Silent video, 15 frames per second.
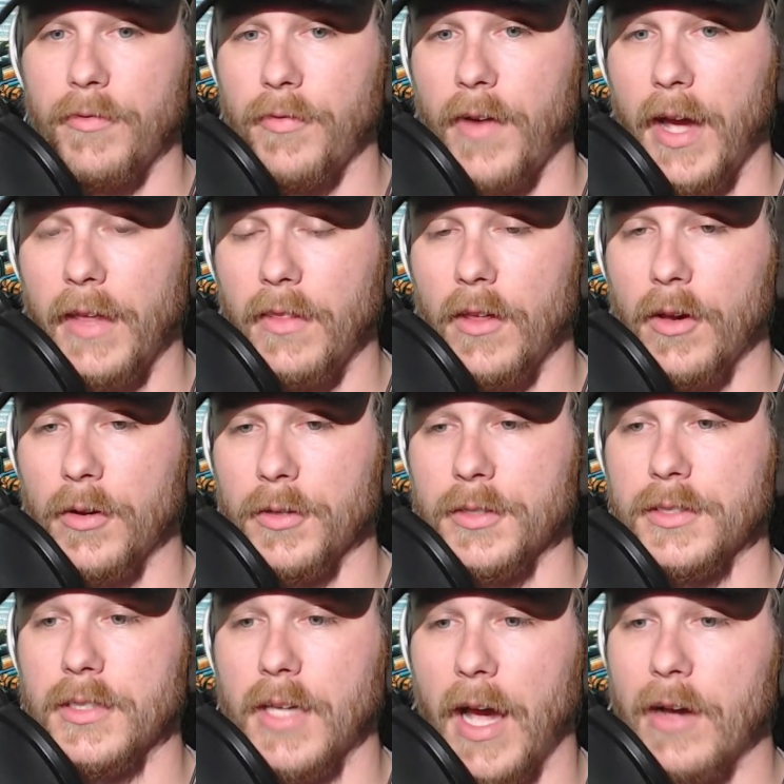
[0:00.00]
find
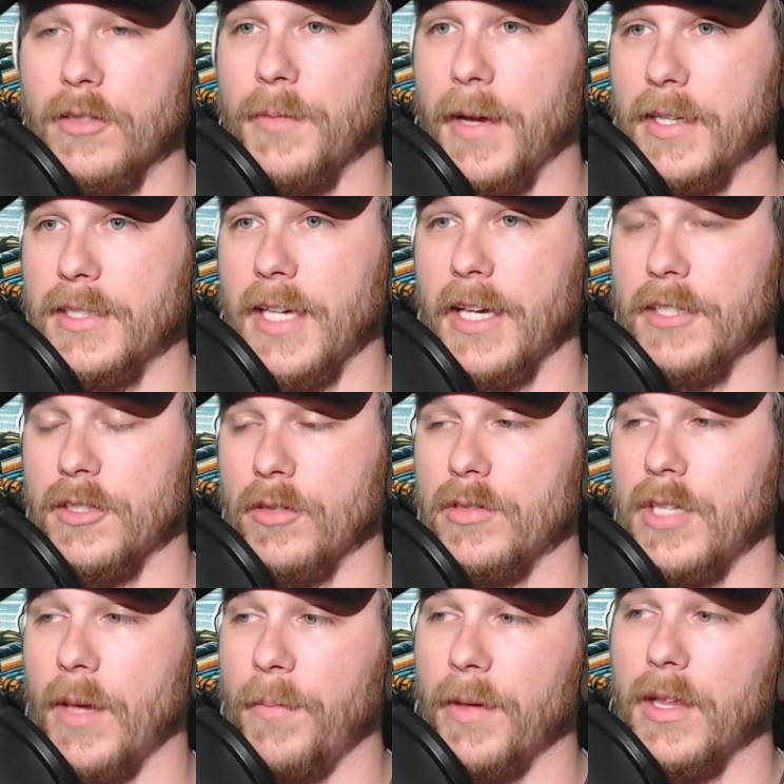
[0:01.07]
those. I was about to say, so
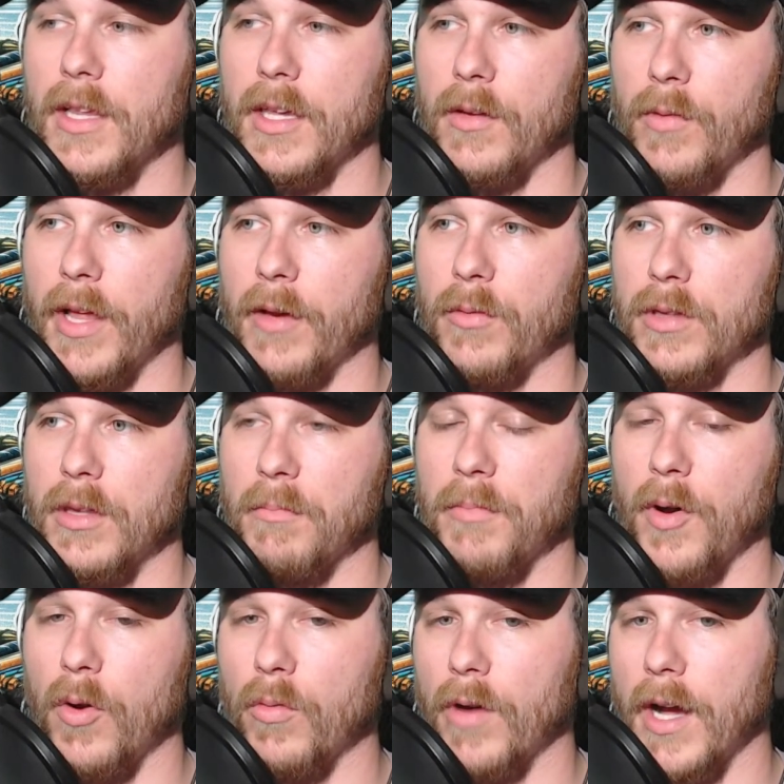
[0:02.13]
typically, like with the
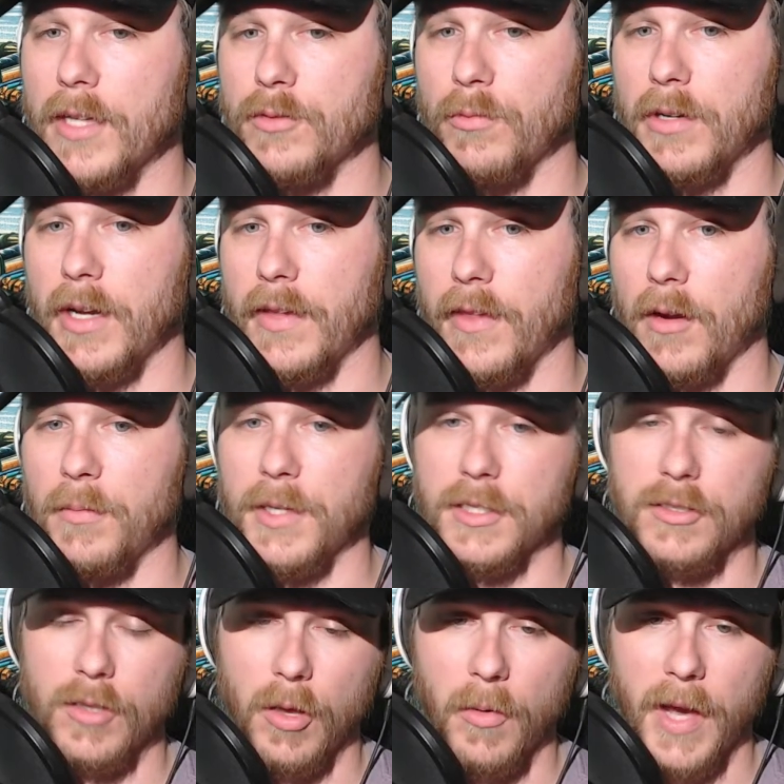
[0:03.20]
boat rods and whatnot, that'll be a
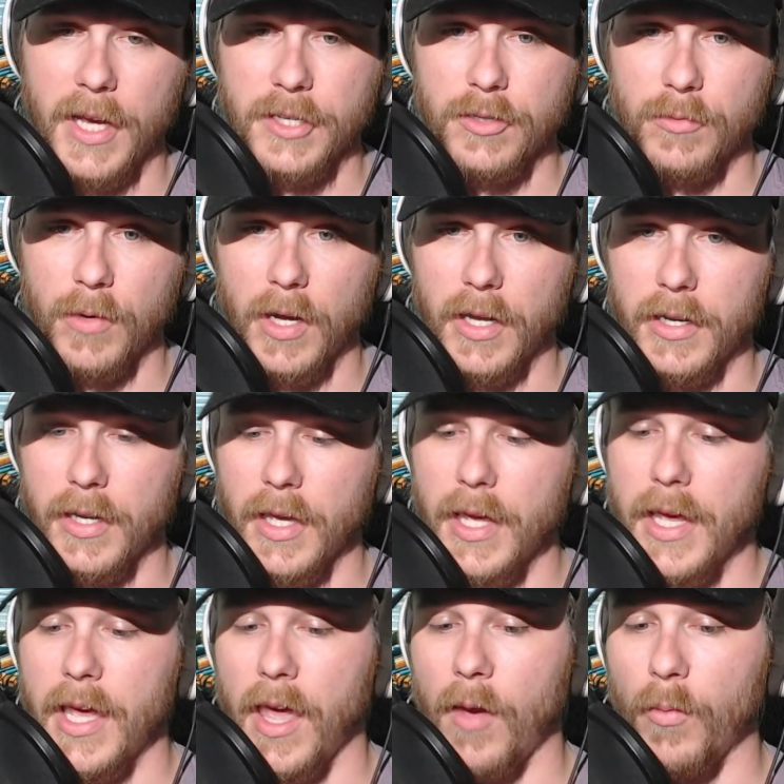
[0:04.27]
slow action rod.
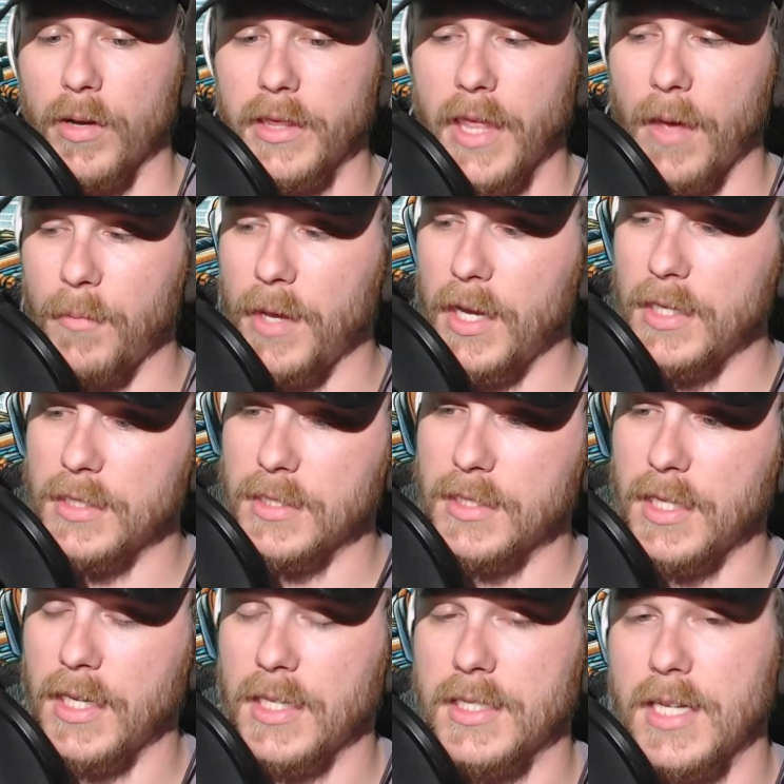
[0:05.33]
And what that means is
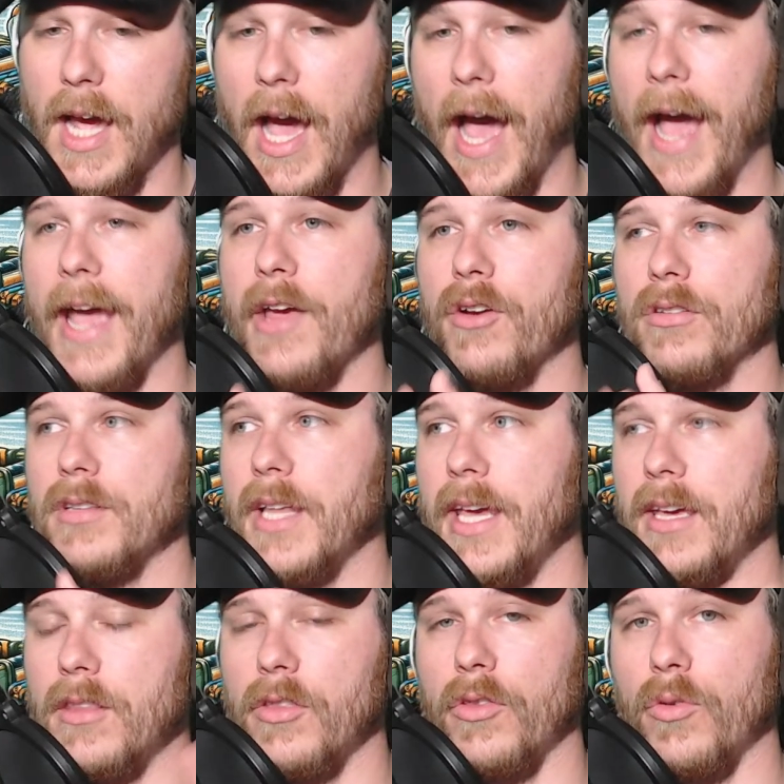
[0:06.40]
the entire
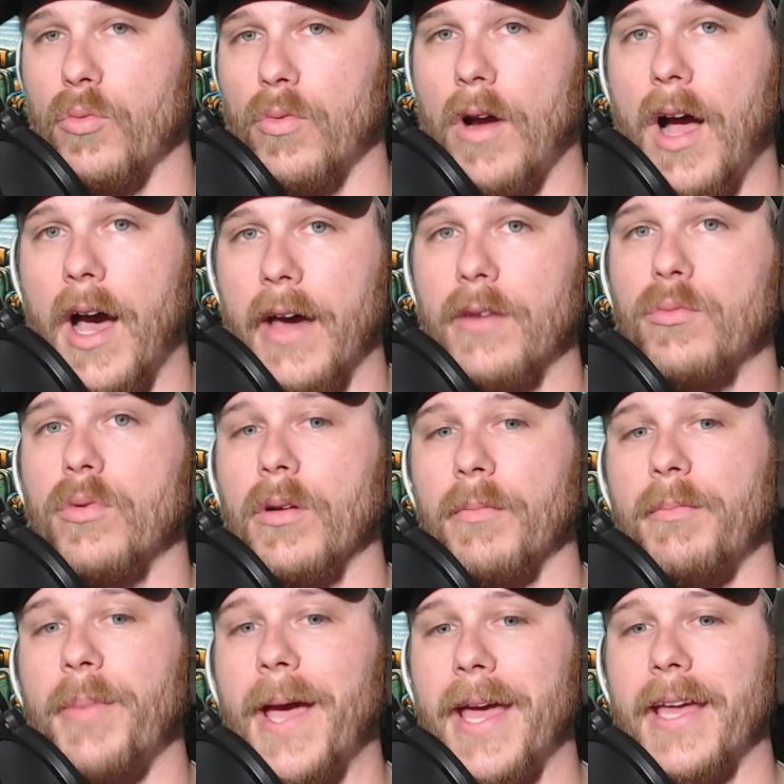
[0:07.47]
length of the rod will
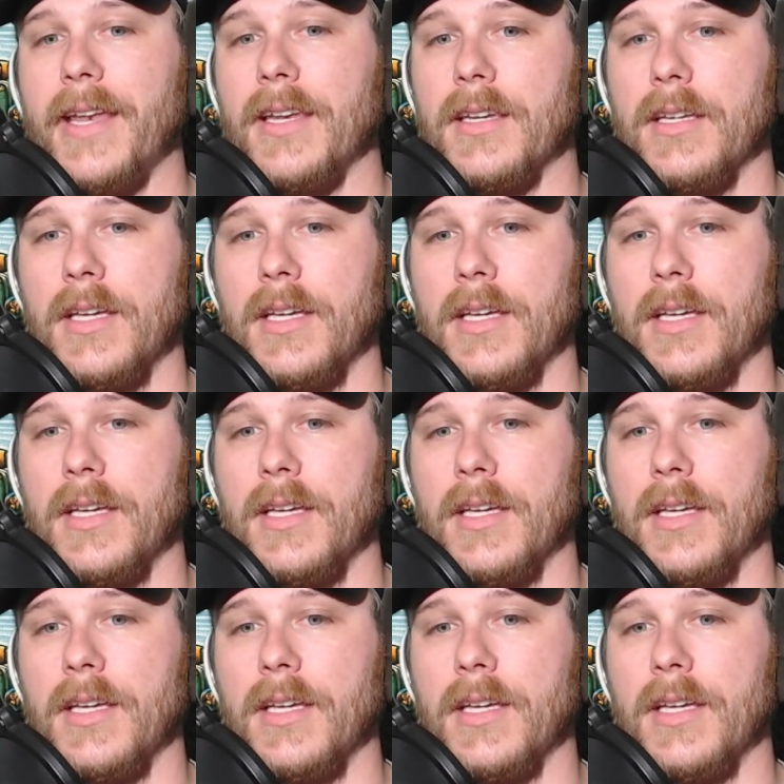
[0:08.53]
bend,